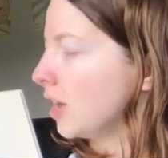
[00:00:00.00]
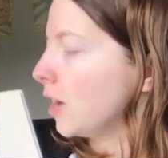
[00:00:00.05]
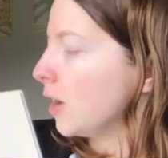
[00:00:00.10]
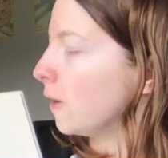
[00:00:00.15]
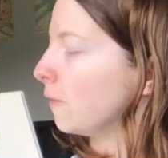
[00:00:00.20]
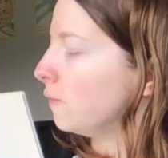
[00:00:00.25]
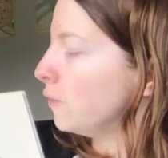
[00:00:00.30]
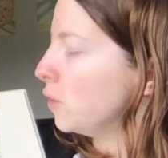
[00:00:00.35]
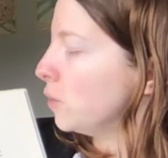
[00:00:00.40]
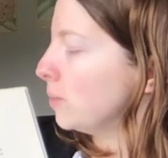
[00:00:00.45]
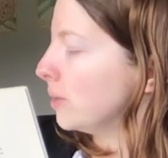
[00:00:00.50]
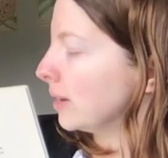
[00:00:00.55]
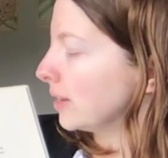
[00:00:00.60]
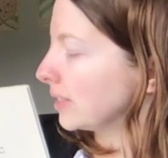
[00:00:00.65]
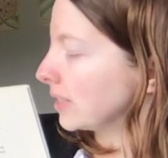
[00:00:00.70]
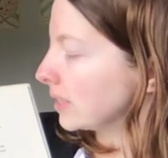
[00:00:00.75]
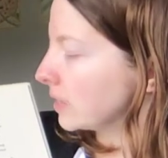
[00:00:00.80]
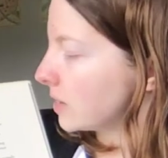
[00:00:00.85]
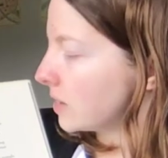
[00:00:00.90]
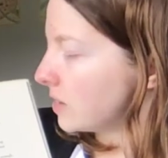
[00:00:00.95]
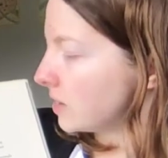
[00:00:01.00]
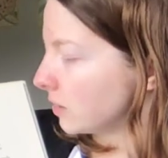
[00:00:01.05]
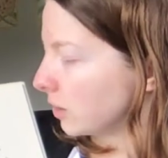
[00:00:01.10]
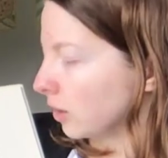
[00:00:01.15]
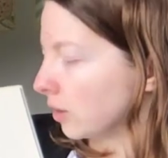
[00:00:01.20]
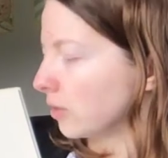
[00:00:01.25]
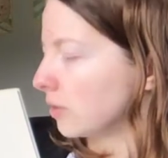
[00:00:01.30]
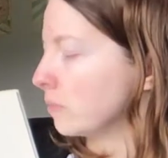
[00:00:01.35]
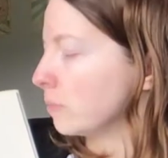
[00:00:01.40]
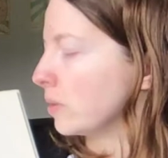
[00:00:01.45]
A few minutes
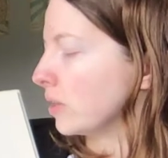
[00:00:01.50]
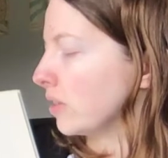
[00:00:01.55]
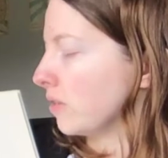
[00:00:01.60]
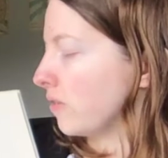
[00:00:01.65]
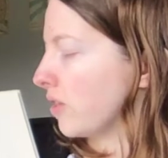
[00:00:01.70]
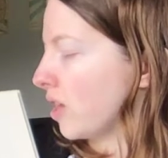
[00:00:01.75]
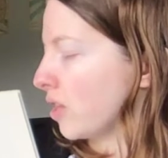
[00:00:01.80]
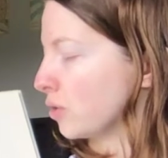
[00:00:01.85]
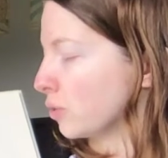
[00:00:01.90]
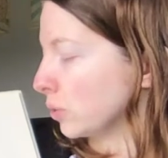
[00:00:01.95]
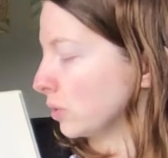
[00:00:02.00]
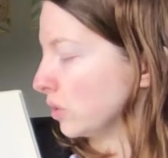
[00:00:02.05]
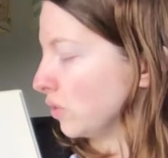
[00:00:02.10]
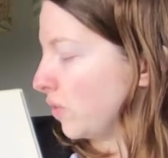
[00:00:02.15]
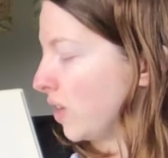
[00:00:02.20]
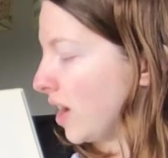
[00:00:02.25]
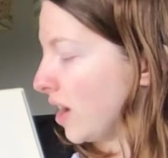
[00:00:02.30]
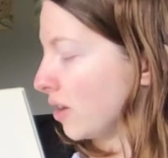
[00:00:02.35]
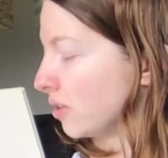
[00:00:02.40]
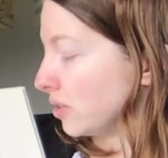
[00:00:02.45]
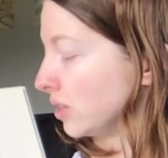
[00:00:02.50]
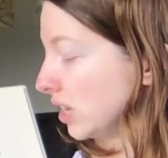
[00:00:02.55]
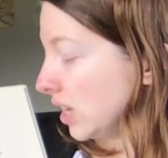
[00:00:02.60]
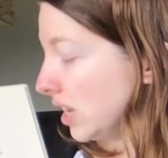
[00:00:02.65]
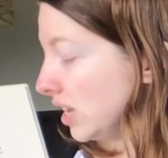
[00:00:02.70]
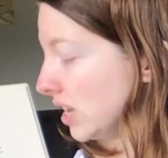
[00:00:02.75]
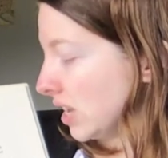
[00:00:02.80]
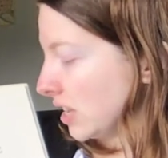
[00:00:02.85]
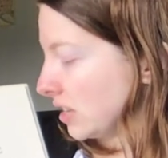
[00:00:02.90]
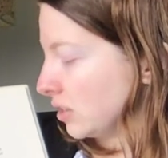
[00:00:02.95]
later, the bill of health was found,
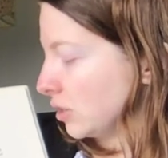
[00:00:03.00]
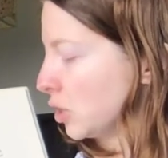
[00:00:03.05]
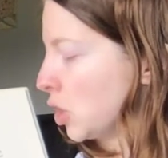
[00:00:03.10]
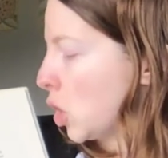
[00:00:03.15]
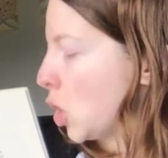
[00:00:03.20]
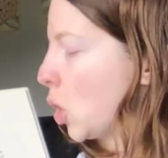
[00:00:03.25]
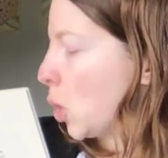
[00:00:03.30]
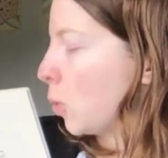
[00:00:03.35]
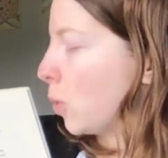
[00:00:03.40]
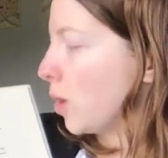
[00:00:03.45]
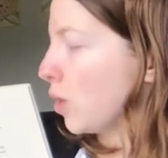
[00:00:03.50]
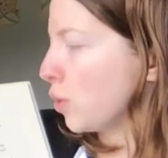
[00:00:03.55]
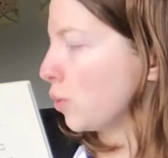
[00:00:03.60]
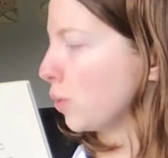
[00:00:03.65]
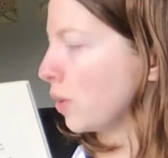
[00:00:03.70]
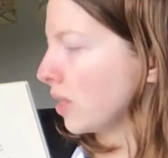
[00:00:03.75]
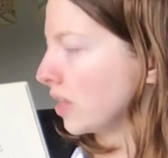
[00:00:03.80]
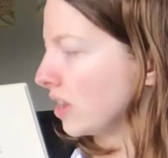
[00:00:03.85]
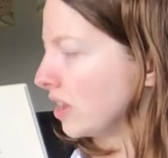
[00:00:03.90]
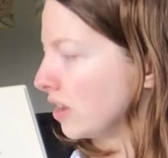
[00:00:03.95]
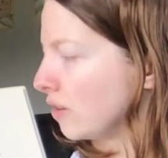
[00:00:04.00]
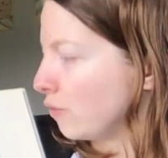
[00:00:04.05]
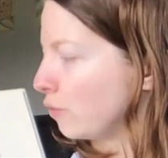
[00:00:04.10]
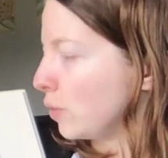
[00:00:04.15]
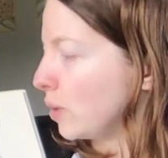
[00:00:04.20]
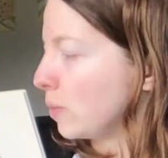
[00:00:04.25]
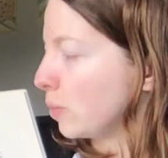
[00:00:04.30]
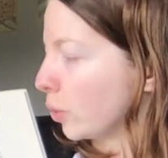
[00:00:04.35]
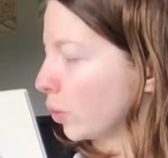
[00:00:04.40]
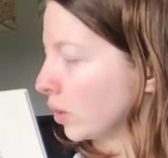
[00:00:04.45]
and, with relief,
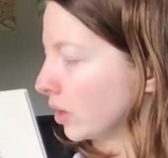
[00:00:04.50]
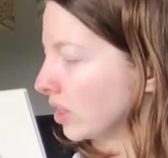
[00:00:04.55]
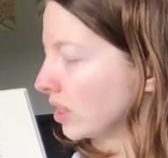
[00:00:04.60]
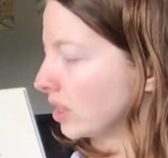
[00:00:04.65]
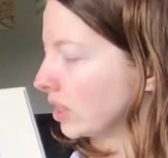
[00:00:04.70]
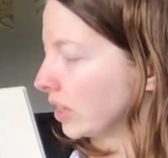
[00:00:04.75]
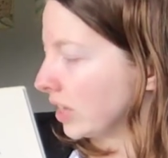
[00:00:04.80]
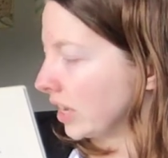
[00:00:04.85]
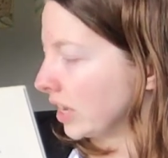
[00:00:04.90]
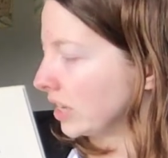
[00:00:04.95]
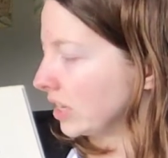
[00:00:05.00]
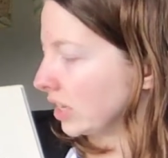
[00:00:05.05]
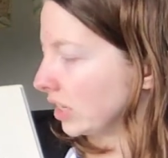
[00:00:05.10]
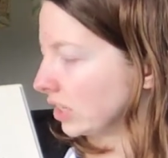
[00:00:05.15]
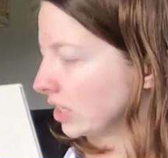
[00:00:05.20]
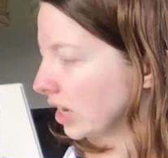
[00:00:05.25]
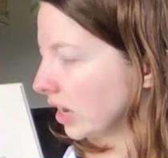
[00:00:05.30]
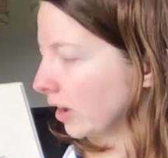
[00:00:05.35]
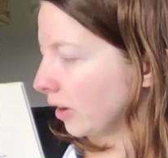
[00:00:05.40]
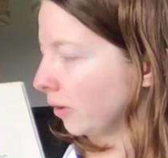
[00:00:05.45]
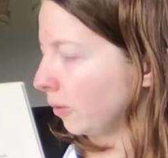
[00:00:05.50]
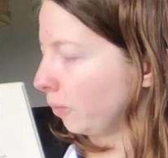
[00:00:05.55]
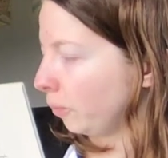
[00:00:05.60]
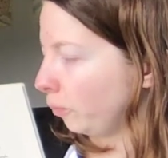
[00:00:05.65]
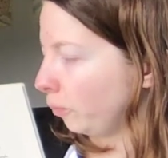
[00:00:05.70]
we boarded the landing tug.